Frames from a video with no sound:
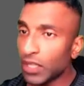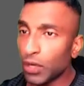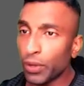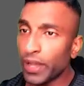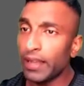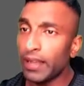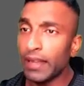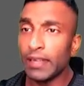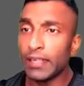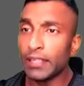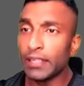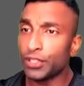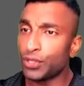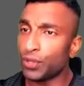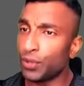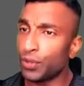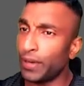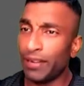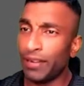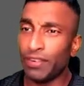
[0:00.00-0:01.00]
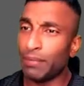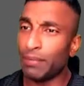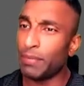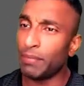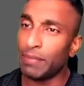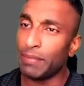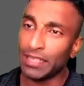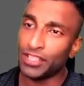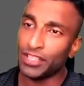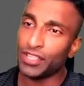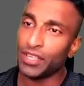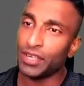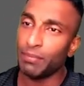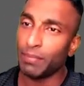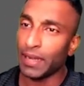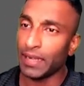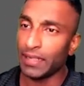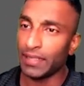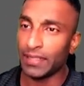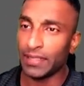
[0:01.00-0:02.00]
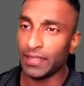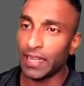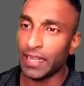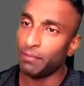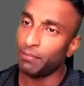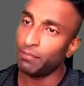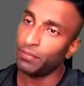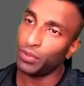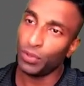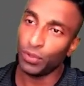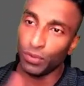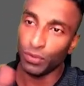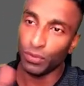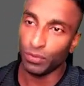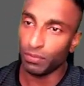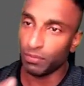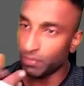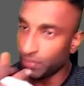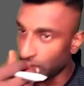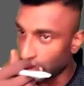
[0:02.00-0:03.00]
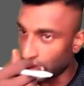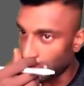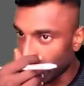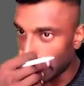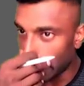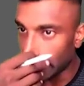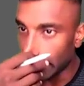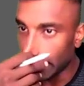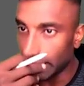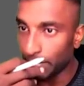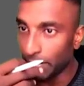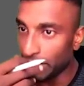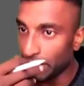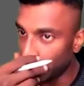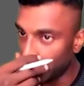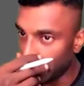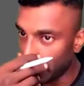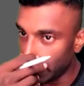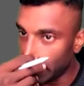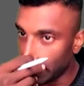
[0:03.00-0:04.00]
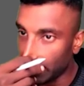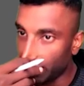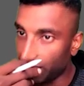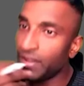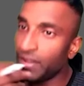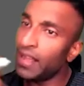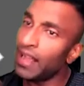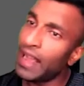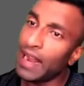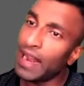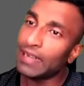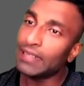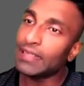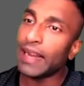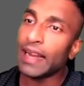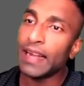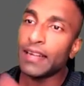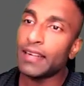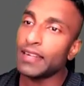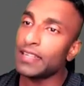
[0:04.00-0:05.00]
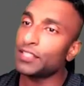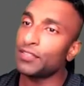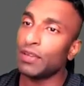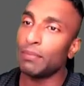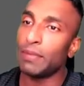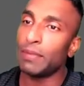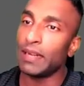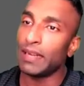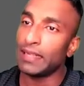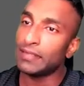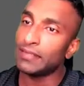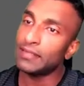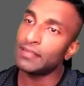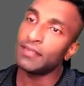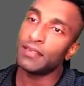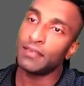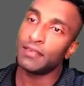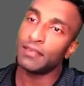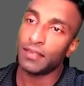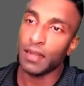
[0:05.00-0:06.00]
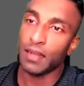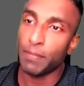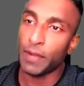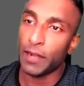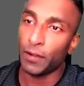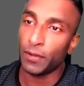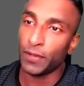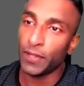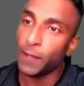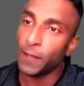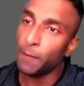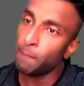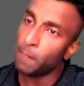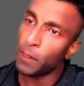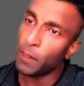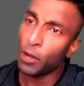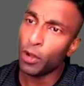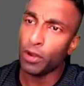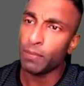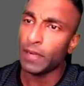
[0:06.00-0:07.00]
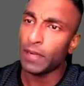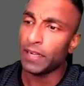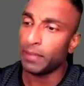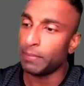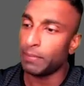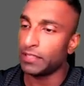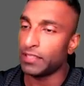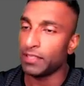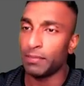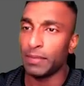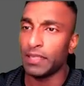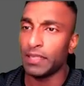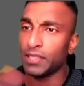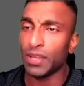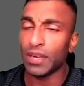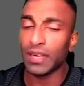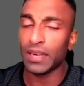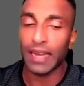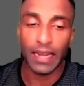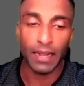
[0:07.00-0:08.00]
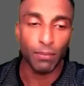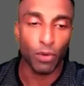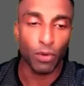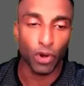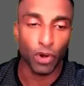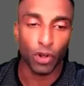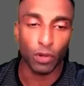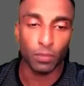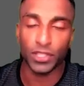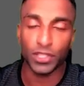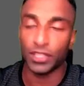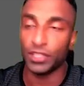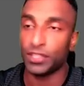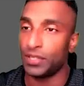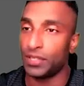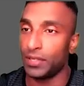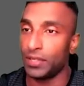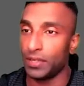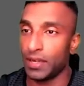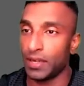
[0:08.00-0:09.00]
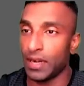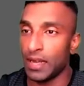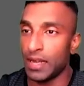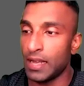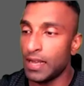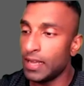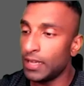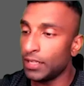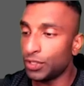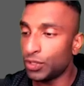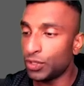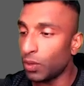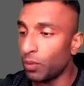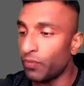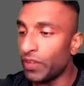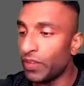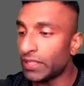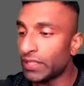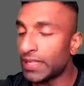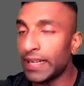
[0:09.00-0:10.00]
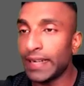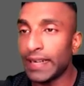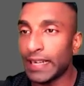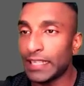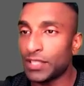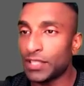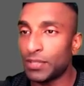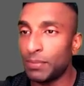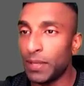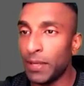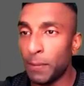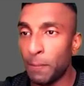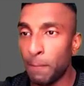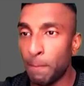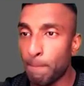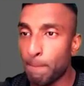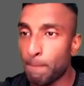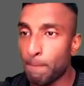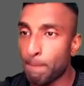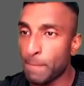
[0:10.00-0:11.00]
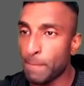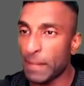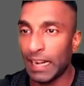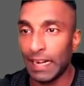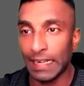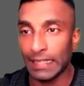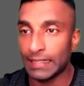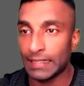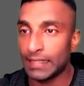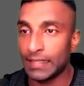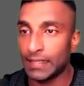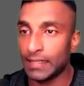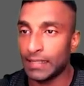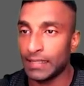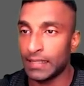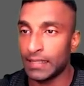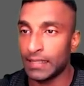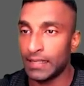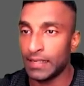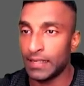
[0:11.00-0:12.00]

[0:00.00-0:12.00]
okay so it will be mentioned by the time you buy the debenture itself and the interest will be less compared to the normal debenture because you're getting more options so obviously it has to be less